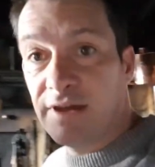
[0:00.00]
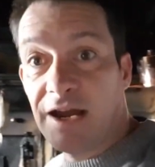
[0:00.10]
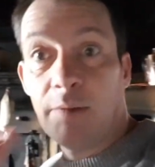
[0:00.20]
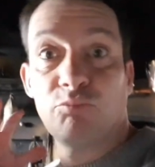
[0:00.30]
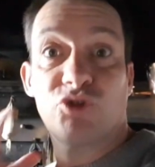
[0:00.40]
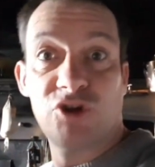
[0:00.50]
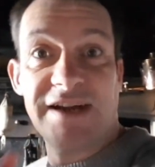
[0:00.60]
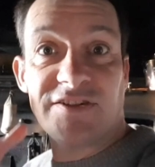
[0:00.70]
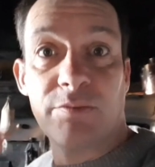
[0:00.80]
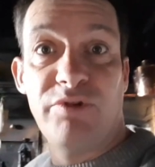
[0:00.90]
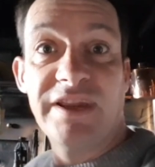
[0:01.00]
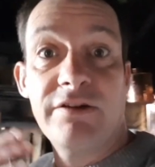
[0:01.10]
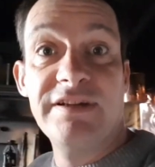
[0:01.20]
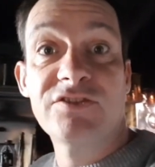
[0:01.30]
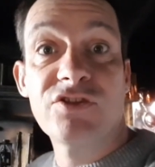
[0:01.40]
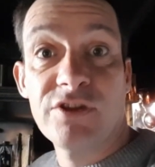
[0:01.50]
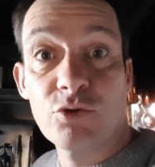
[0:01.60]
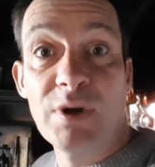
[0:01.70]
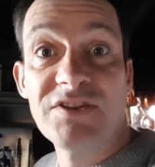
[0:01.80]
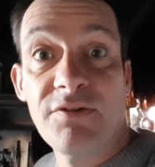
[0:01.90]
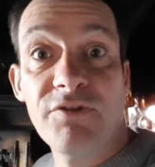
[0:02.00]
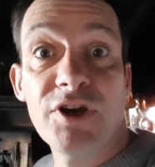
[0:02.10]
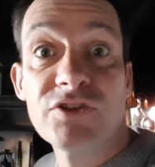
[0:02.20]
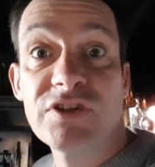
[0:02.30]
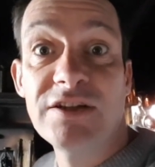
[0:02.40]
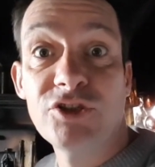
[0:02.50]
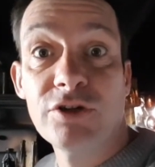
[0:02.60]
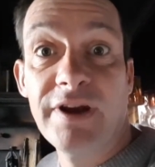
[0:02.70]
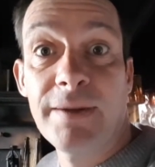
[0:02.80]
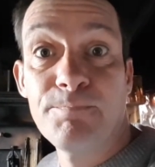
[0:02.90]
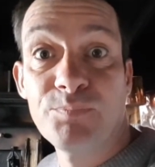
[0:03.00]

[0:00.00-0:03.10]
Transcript: that. I'm trying to bring her into the 21st century.